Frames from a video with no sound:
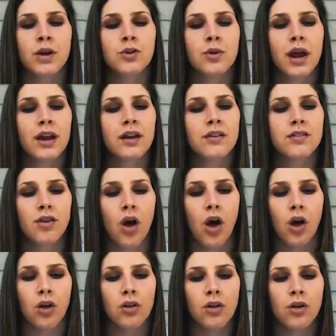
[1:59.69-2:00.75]
What united us
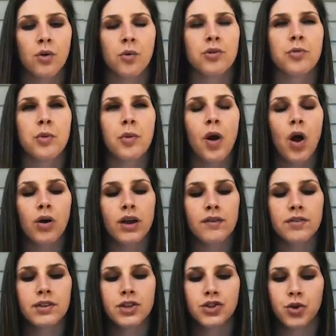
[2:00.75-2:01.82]
all was we were all
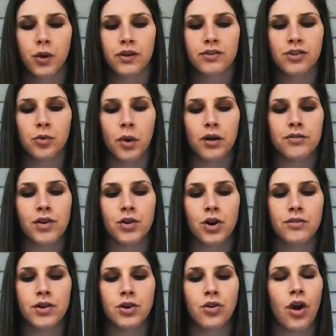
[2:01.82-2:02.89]
given the choice to wear
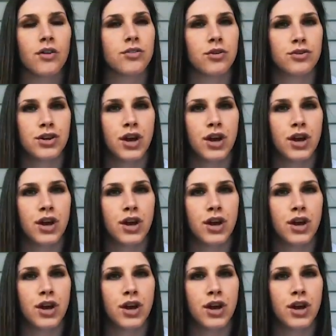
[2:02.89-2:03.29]
Villanova across our